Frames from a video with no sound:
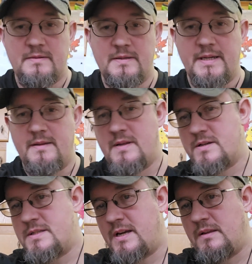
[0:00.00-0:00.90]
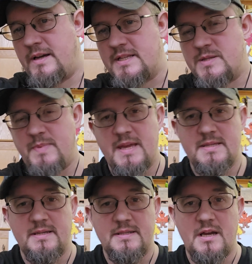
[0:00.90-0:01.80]
Like, there's not a lot of
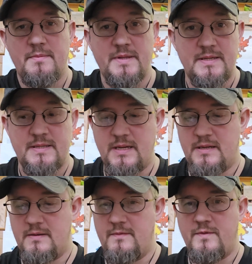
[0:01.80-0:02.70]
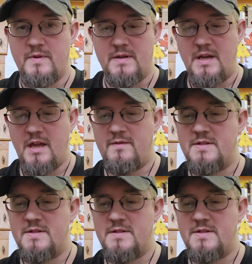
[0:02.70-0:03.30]
space on top of this thing for the knife,